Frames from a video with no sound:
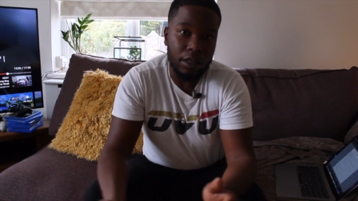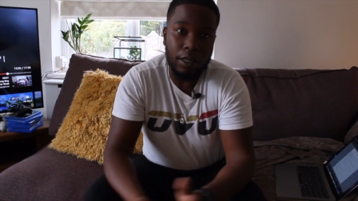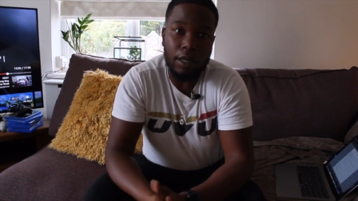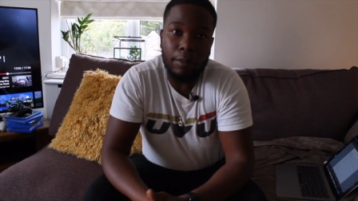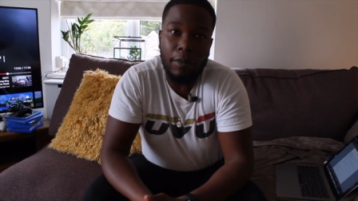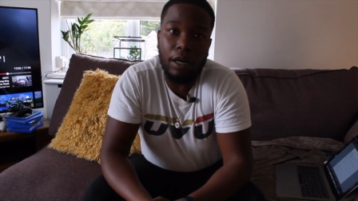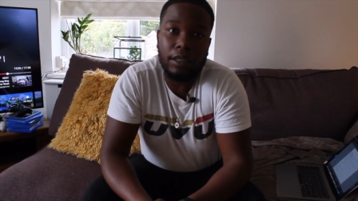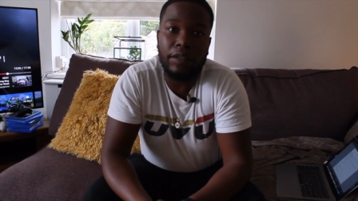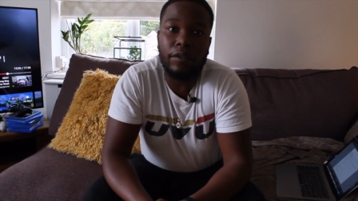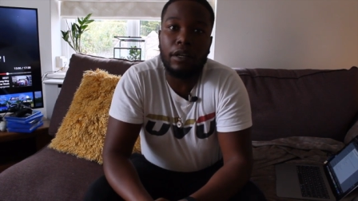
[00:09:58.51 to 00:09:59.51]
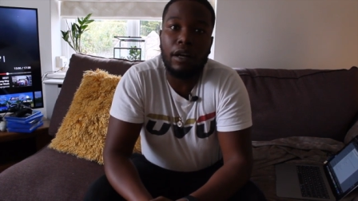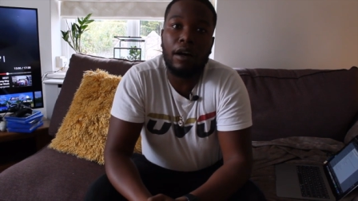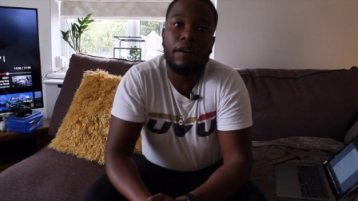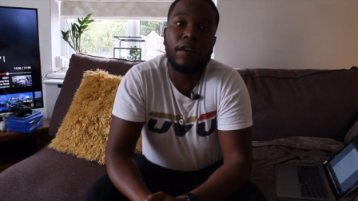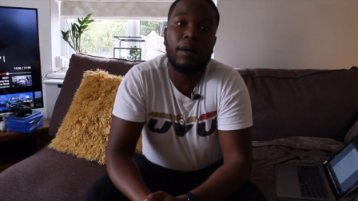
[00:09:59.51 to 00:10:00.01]
The Mark
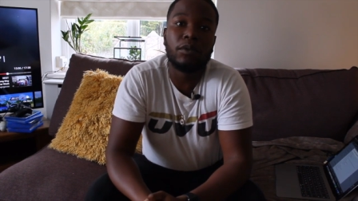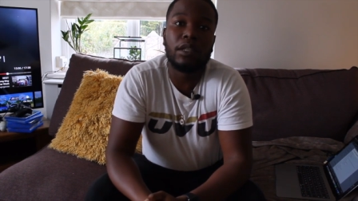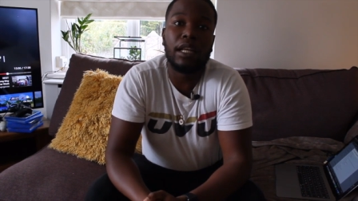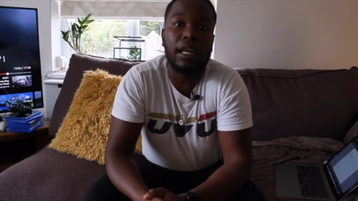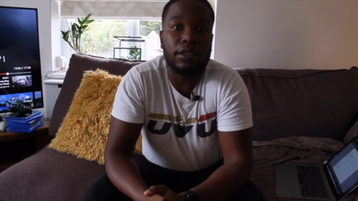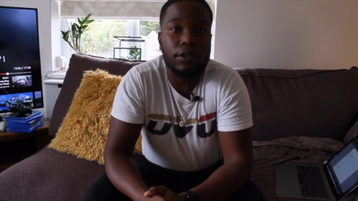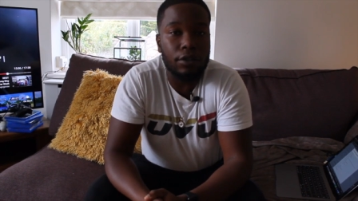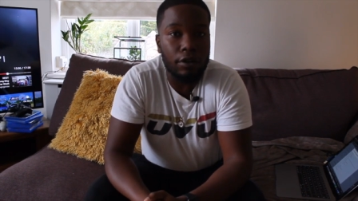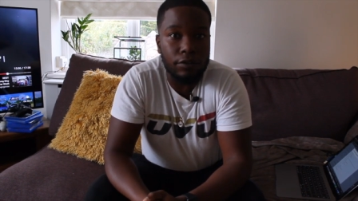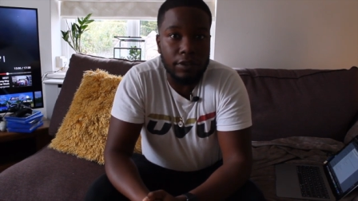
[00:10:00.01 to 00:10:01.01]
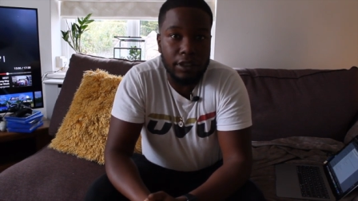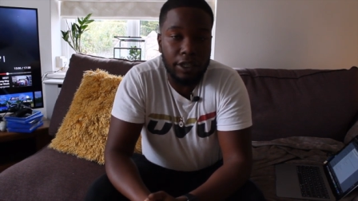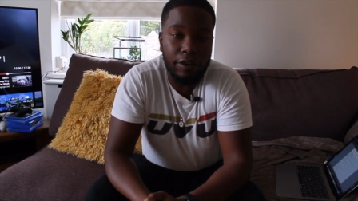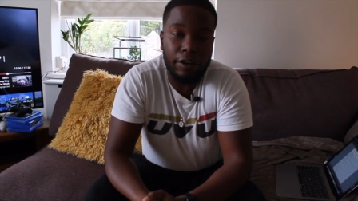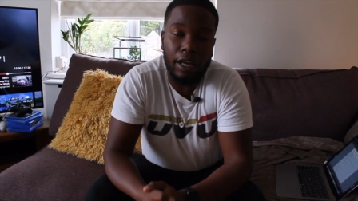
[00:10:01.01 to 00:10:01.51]
7.5 comes with the latest Golf
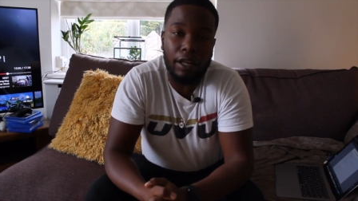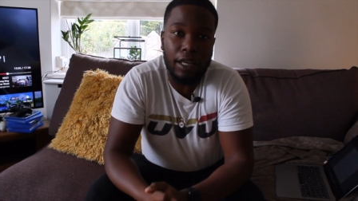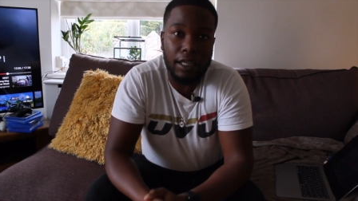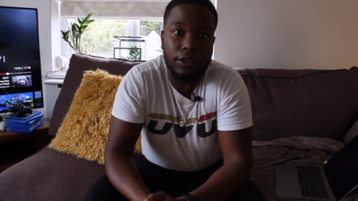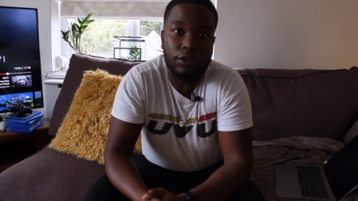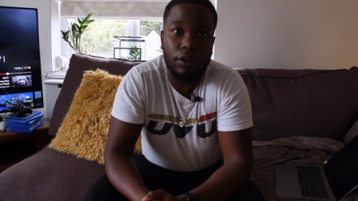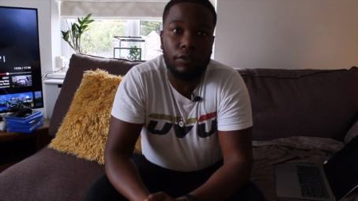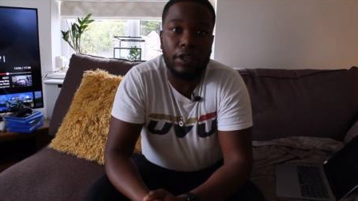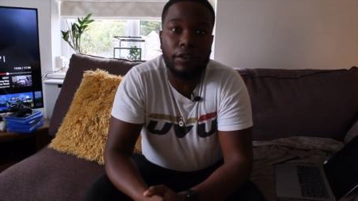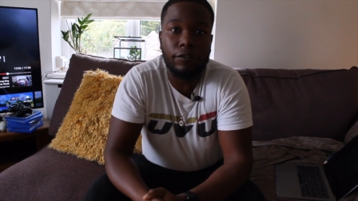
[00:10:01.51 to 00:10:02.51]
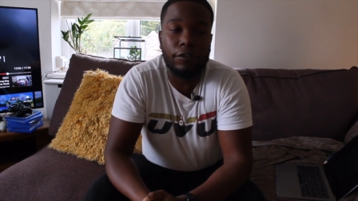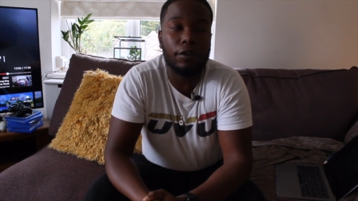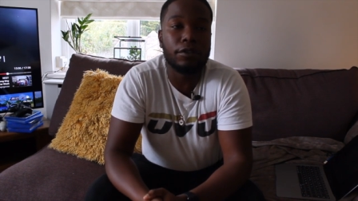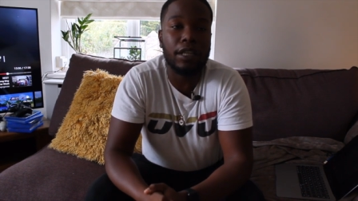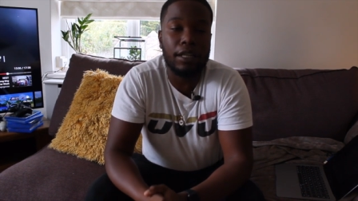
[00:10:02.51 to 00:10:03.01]
interior and latest Golf
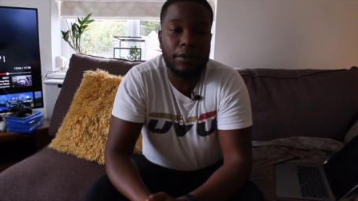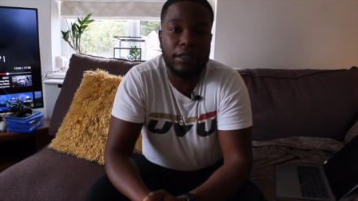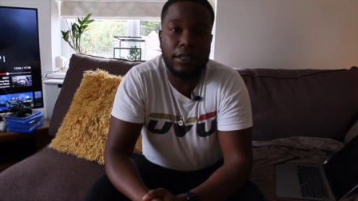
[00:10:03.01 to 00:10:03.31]
infotainment